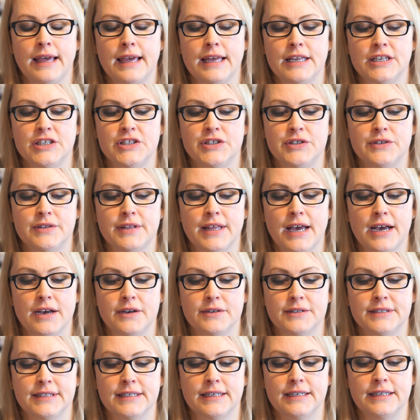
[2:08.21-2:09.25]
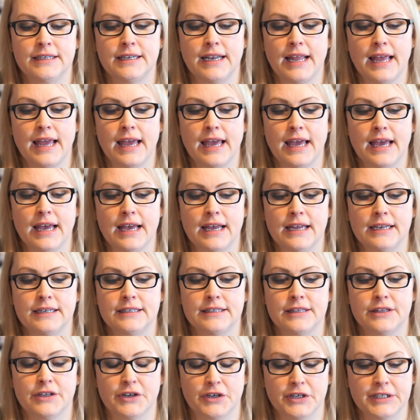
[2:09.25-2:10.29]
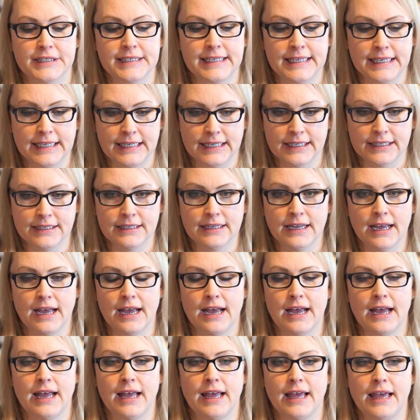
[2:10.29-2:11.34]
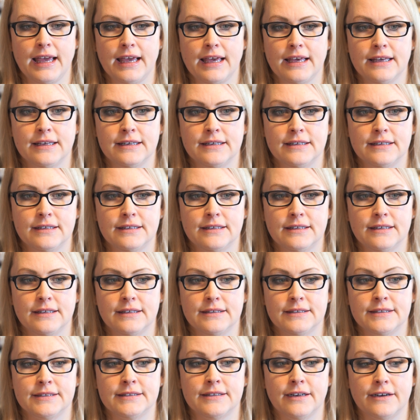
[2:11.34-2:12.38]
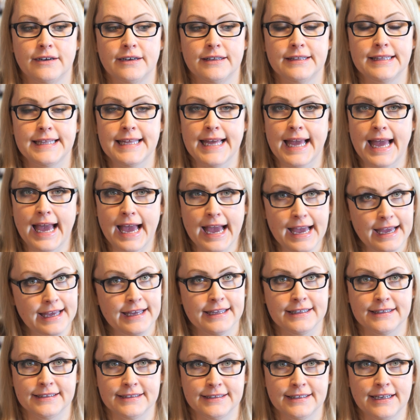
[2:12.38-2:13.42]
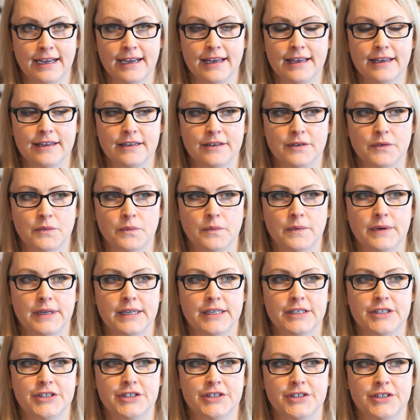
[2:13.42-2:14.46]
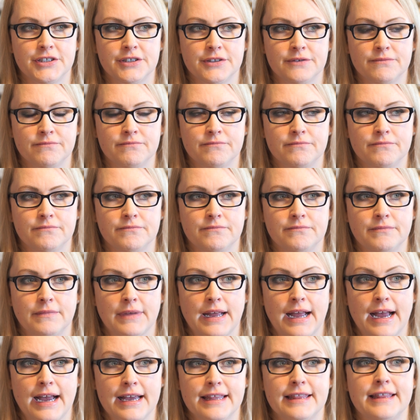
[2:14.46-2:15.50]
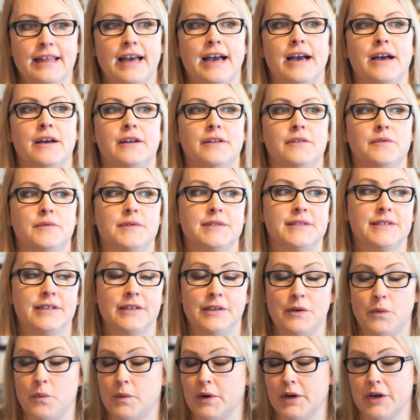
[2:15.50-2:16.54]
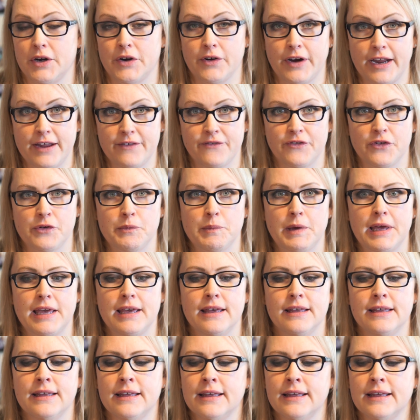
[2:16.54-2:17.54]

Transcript: in 2013, I started the Atkins diet, which I thought was going to work great for me.